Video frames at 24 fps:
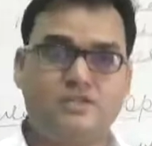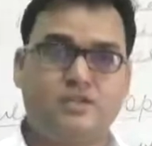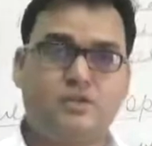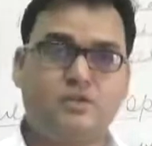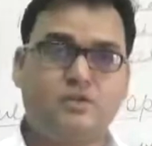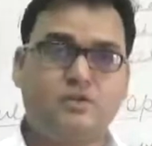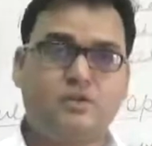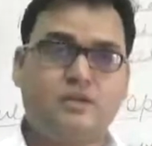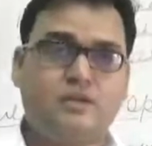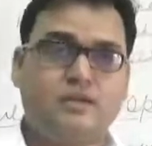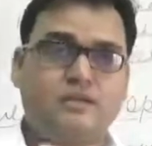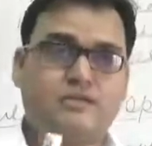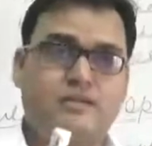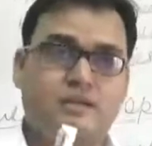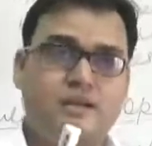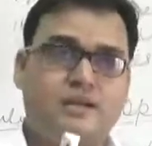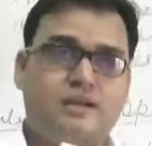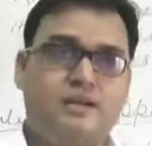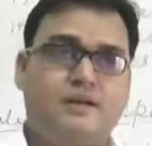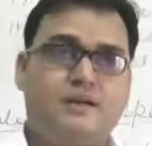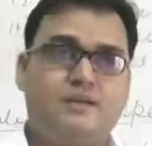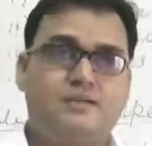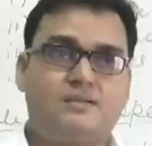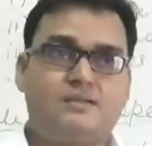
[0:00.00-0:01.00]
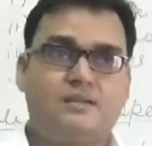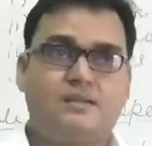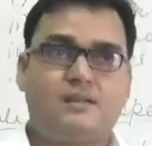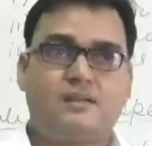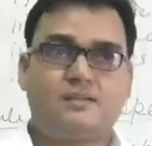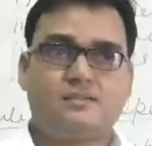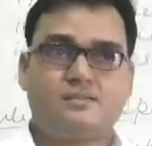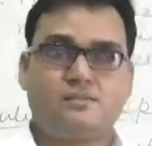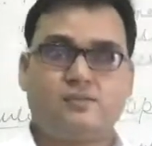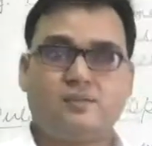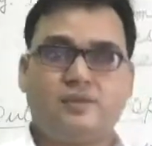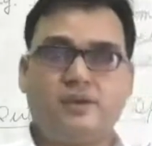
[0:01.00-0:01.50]
you know that in our last
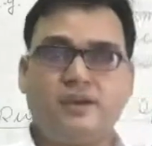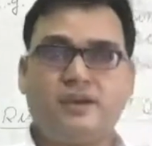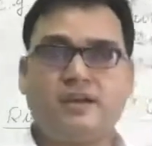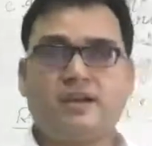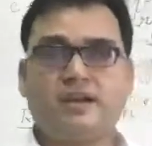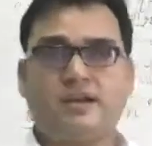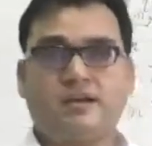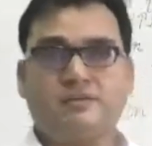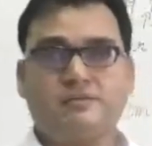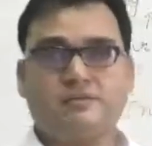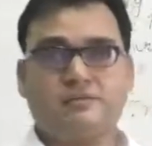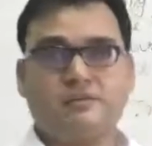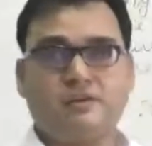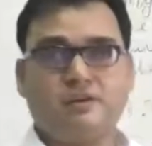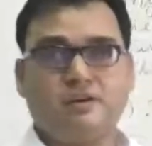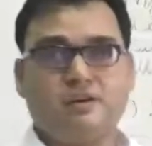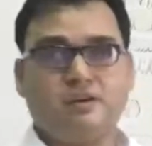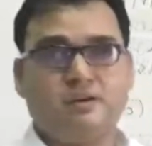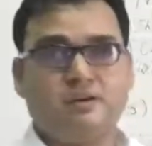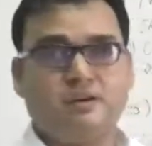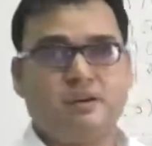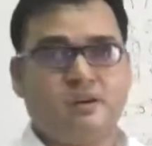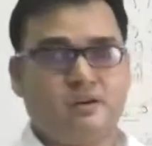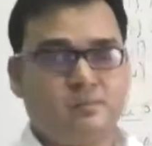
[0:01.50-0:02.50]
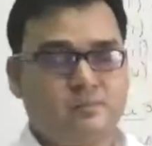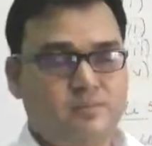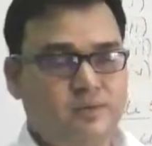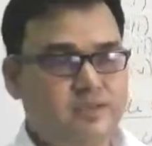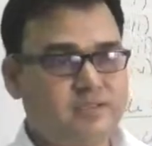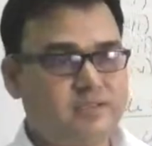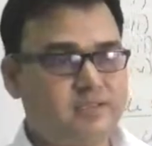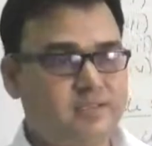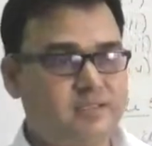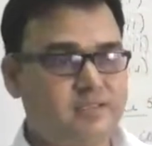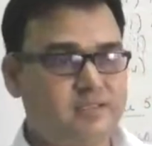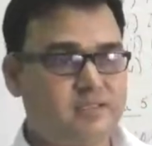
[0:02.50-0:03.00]
class we have
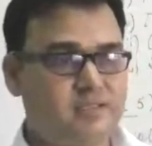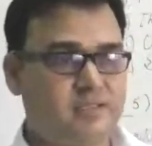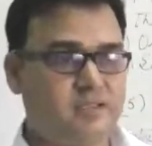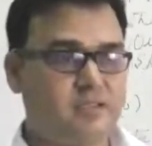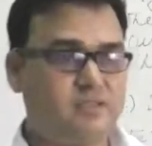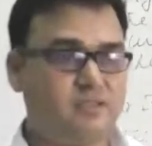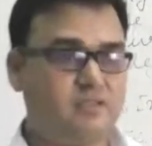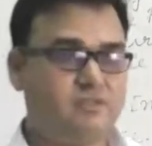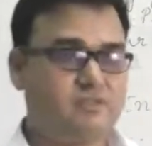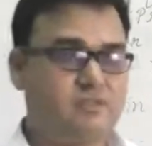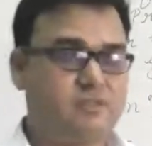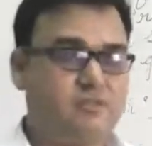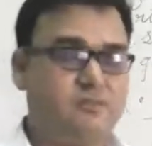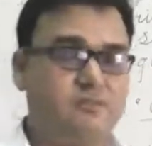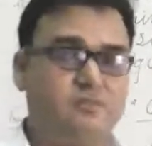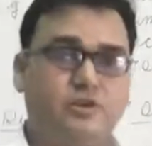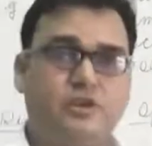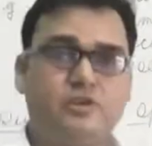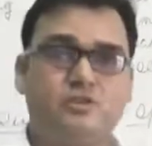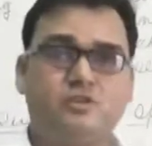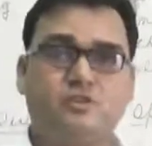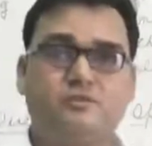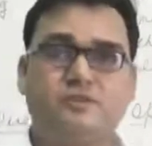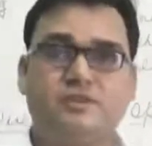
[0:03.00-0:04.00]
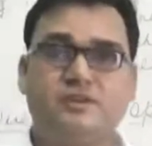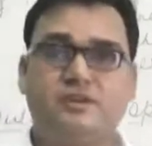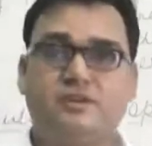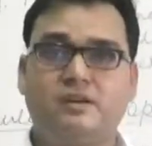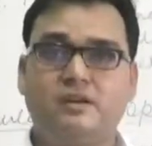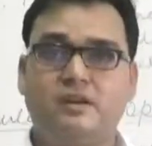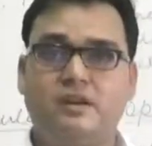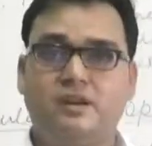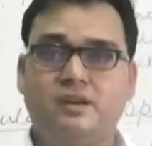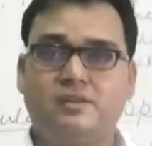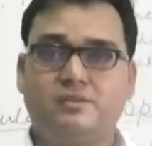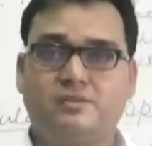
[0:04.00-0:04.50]
completed some points of
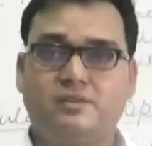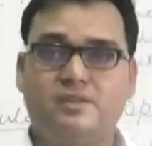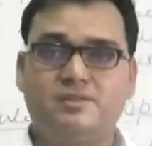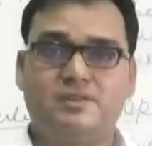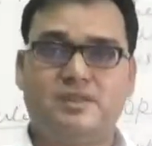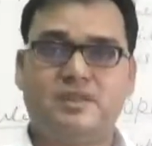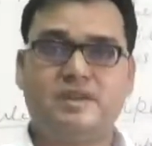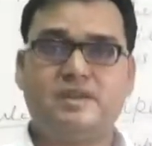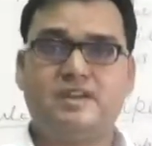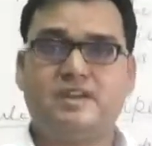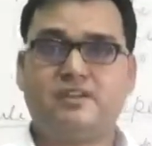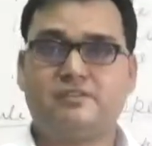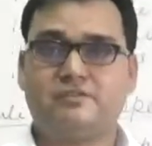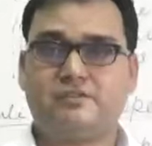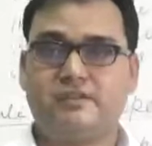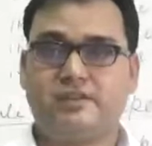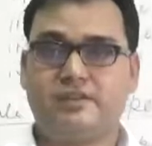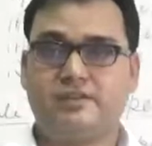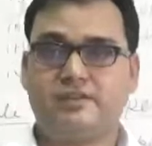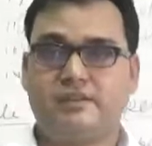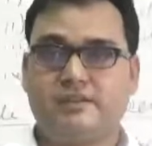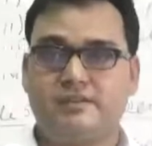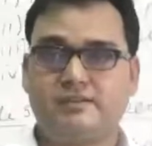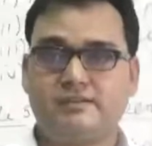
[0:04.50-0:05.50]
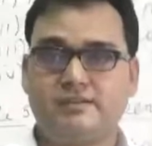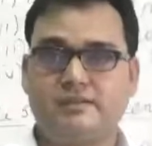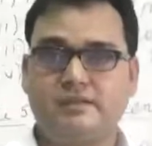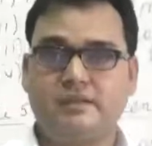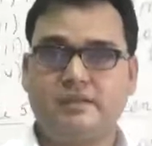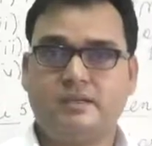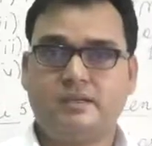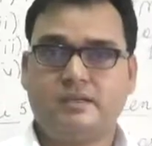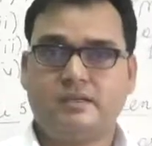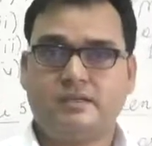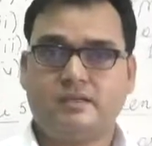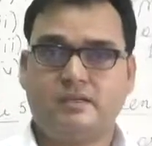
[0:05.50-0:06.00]
present indefinite tense.
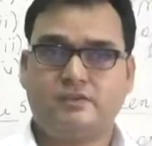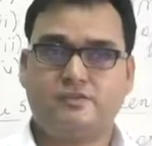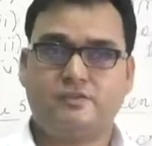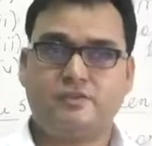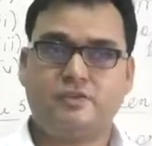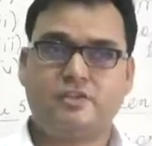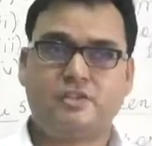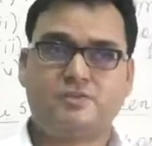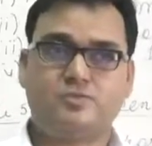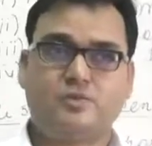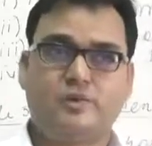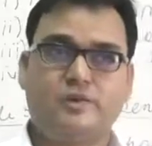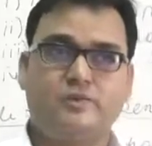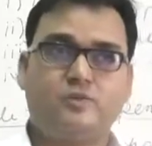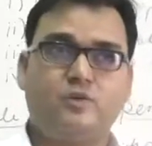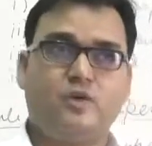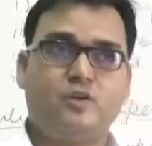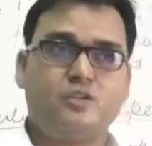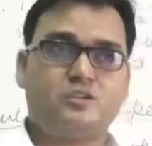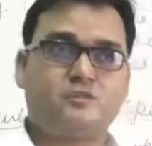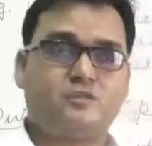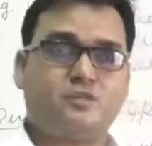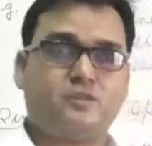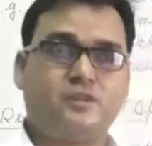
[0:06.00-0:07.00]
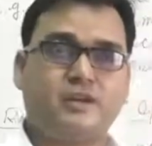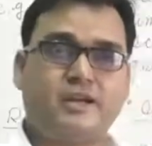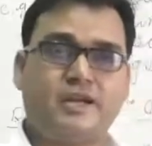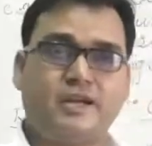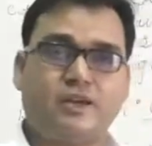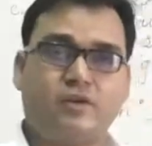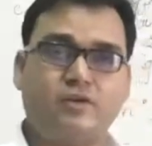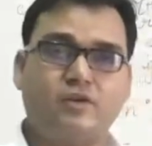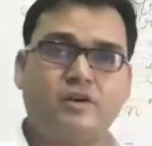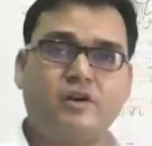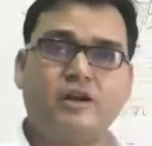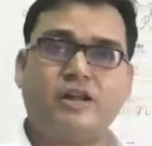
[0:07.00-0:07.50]
The first point was for
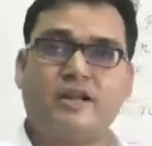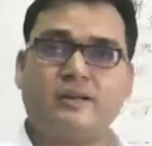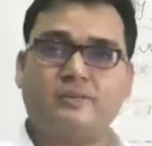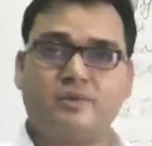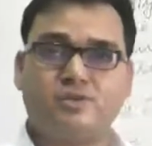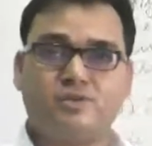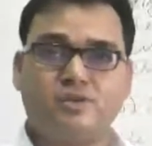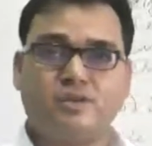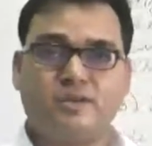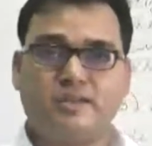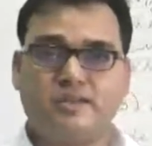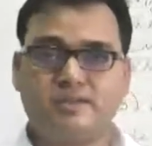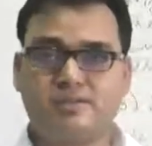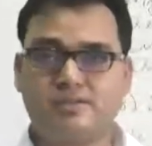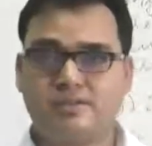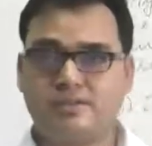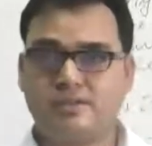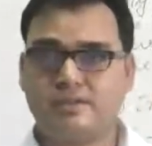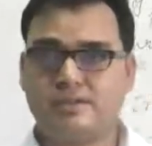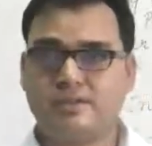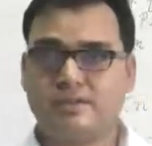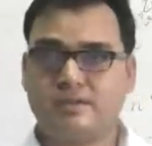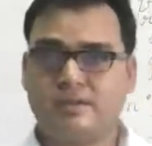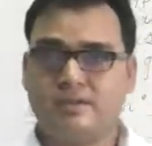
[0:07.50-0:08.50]
regular habitual action,